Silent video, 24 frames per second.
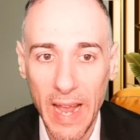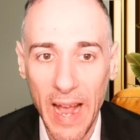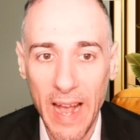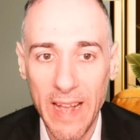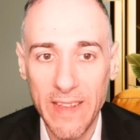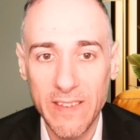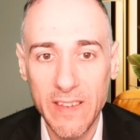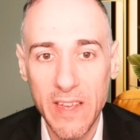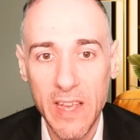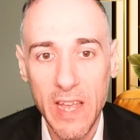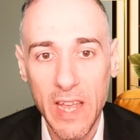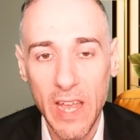
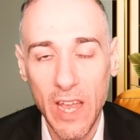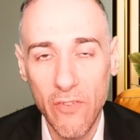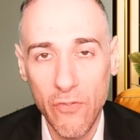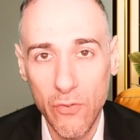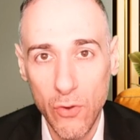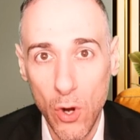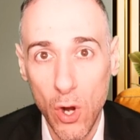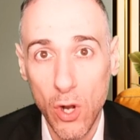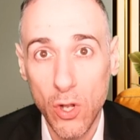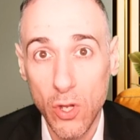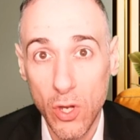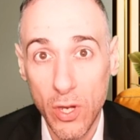As if
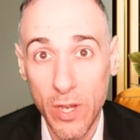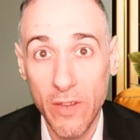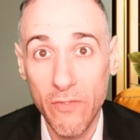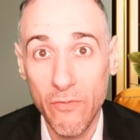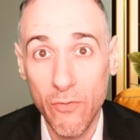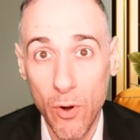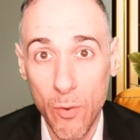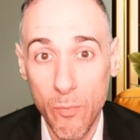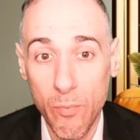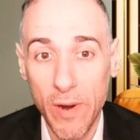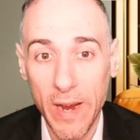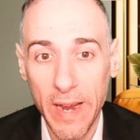you are looking
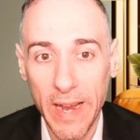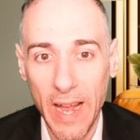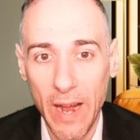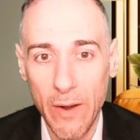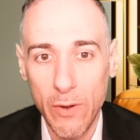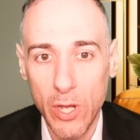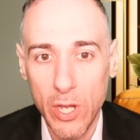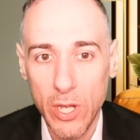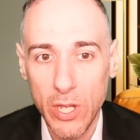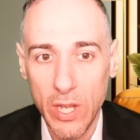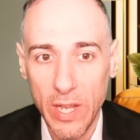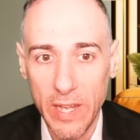for a breakout,